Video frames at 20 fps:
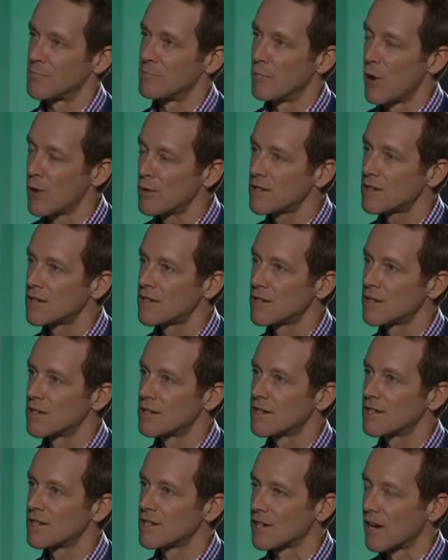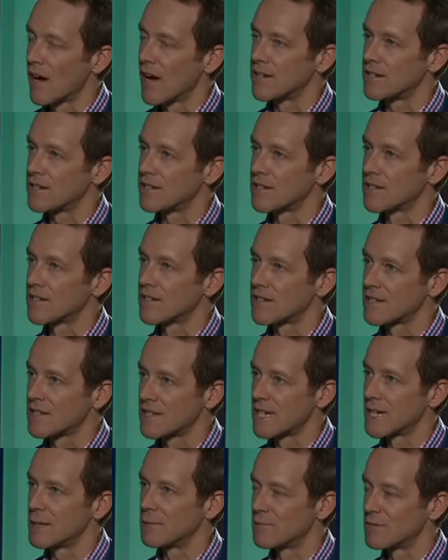most scientists
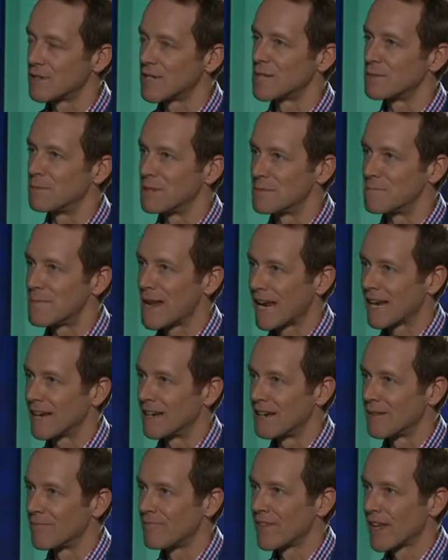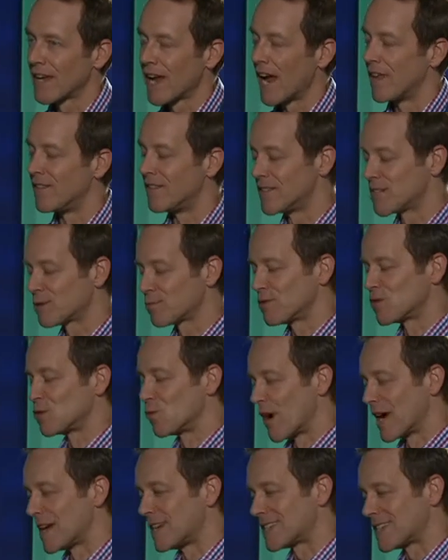seem to be men. And this was
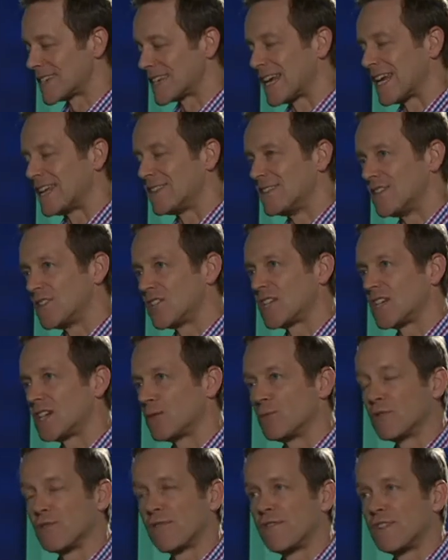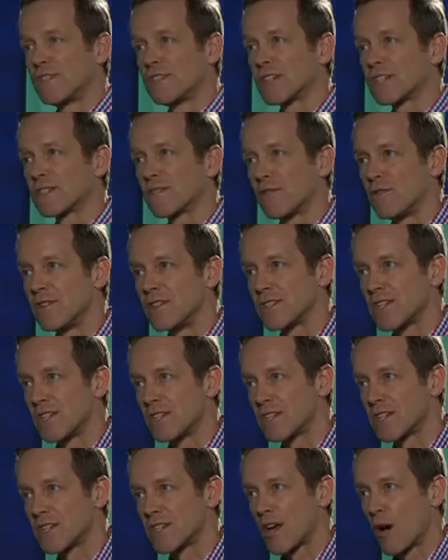raised again this year with physics, for
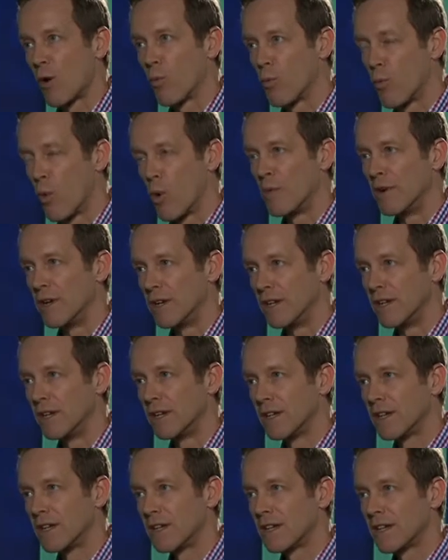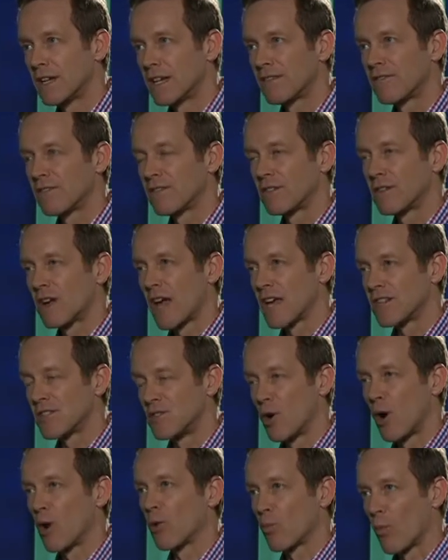instance. A woman has
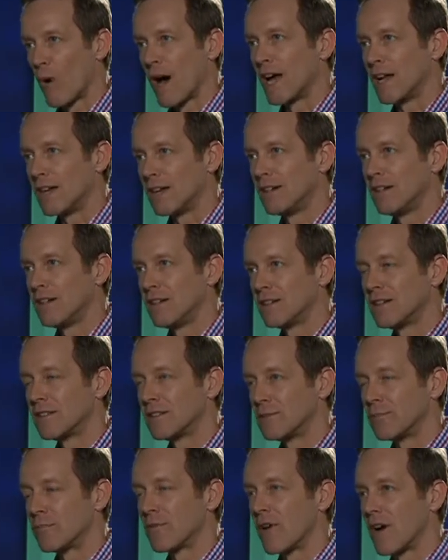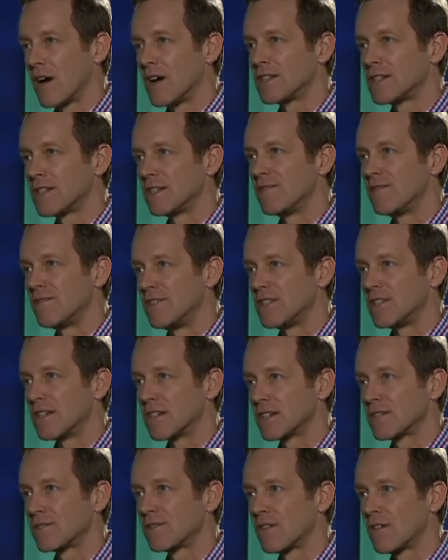not won the prize in
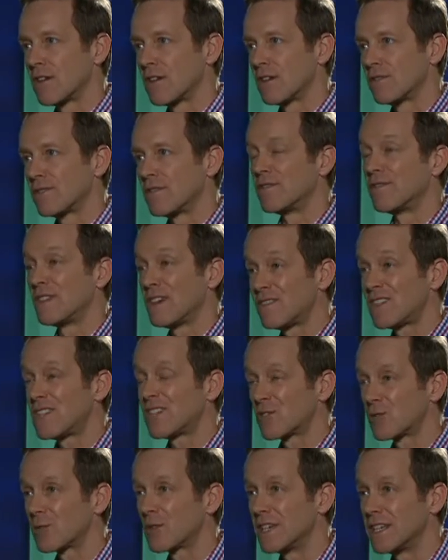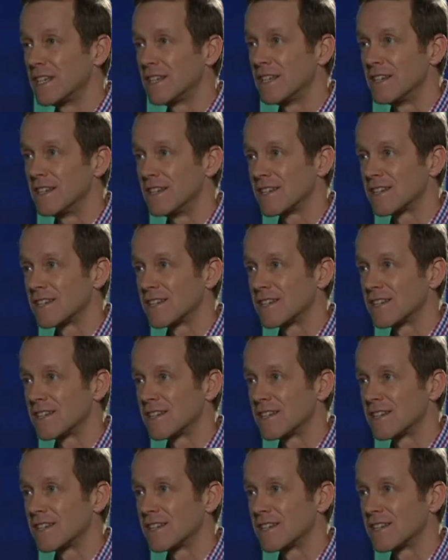physics for 53 years.